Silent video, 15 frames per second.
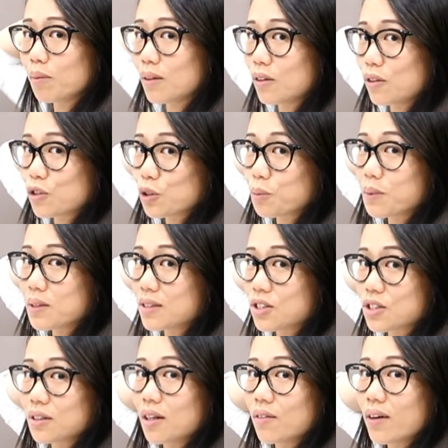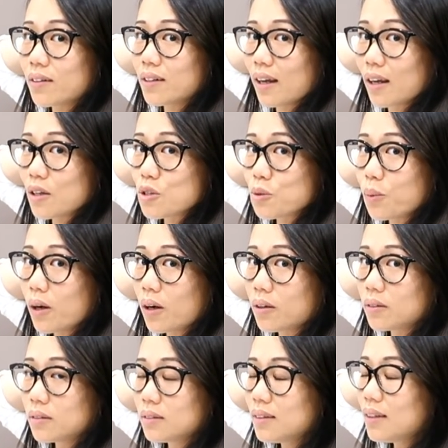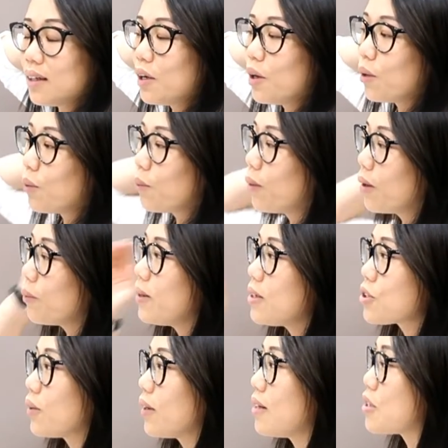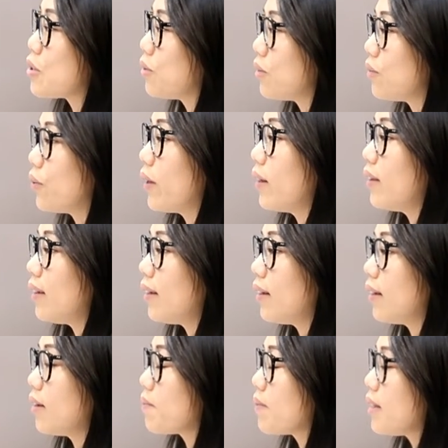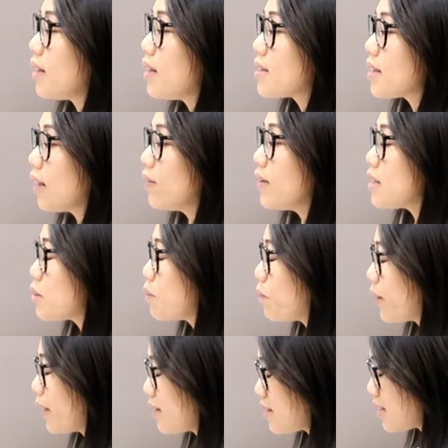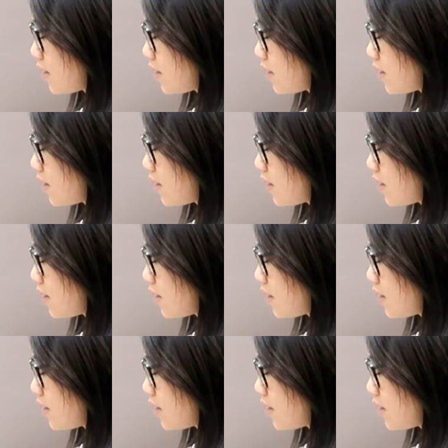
the neutral position of our neck as well. What we're trying to avoid there is having to bend